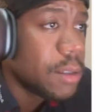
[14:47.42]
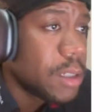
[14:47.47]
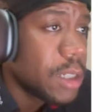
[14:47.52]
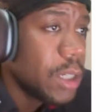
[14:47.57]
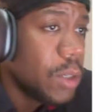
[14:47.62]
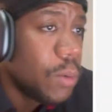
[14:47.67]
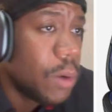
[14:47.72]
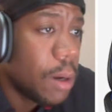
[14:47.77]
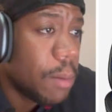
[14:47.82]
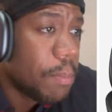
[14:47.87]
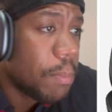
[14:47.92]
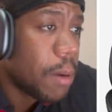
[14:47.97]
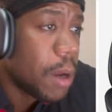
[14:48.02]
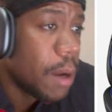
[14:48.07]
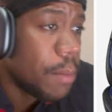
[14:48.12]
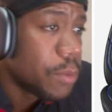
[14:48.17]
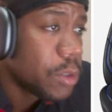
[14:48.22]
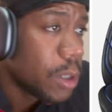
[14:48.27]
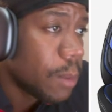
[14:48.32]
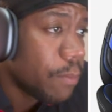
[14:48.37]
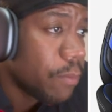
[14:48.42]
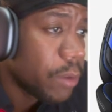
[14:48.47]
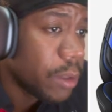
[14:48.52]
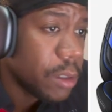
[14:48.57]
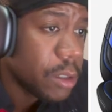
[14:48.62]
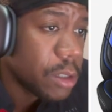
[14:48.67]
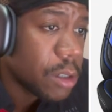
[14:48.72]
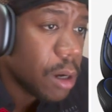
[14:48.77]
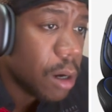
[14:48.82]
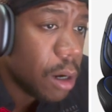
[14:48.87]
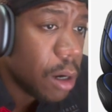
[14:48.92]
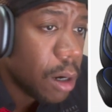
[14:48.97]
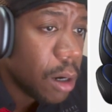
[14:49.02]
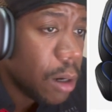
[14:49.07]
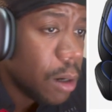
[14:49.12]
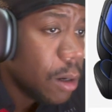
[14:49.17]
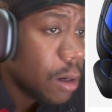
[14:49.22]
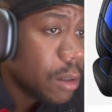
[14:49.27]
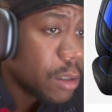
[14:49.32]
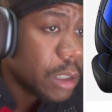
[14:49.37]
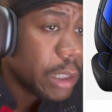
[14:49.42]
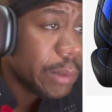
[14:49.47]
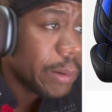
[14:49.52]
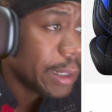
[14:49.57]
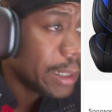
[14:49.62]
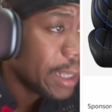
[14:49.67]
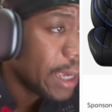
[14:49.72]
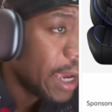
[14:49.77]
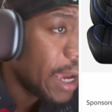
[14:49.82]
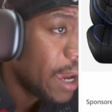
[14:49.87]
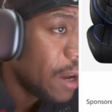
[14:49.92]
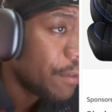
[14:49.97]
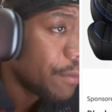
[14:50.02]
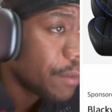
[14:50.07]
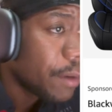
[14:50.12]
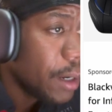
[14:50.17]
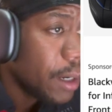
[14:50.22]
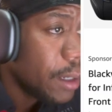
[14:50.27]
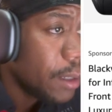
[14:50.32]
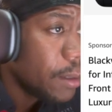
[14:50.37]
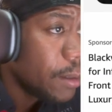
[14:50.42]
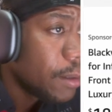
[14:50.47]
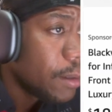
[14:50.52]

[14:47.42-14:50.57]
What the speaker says: see what comes up for this car. See what they have, right?